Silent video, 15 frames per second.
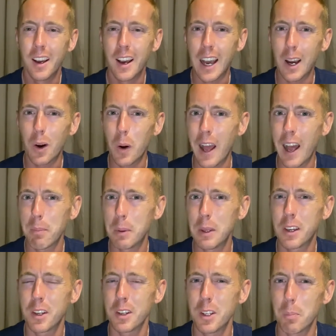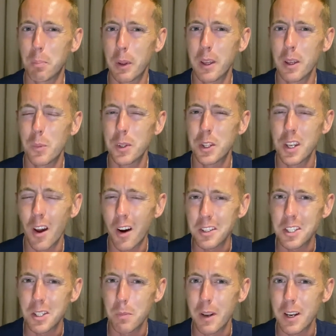how happy can you be with the
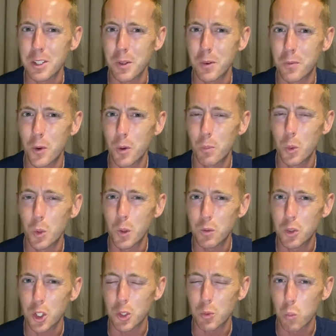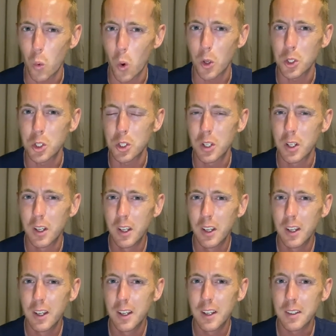90 minutes of football you've just watched?
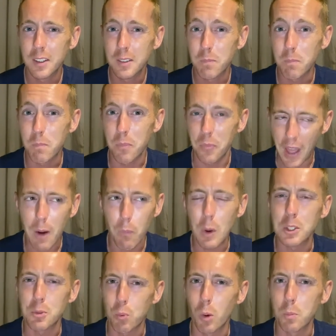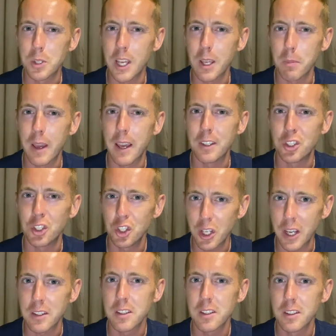That West Brom team is
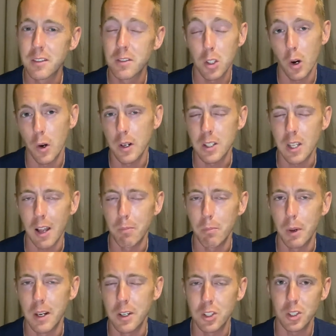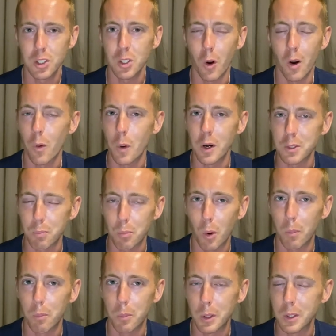shit. Sorry, Slaven Bilic, and sorry, West
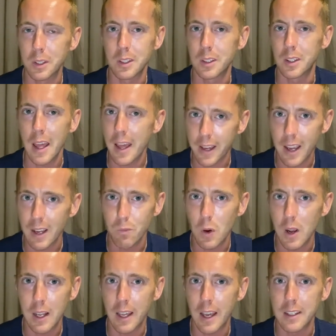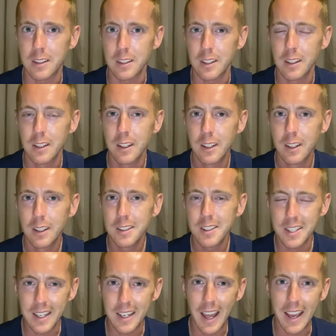Brom, but they're getting relegated.
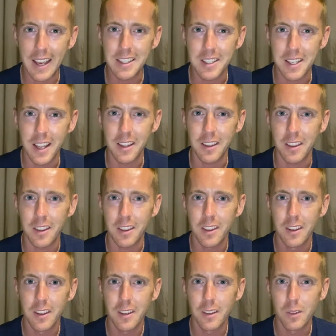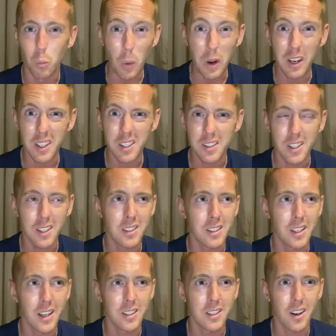Sitting 18th, winless this
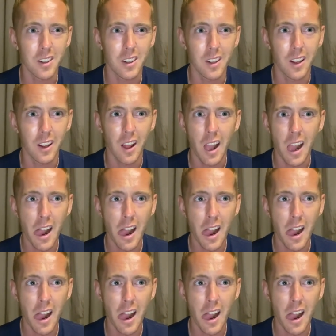season, I think.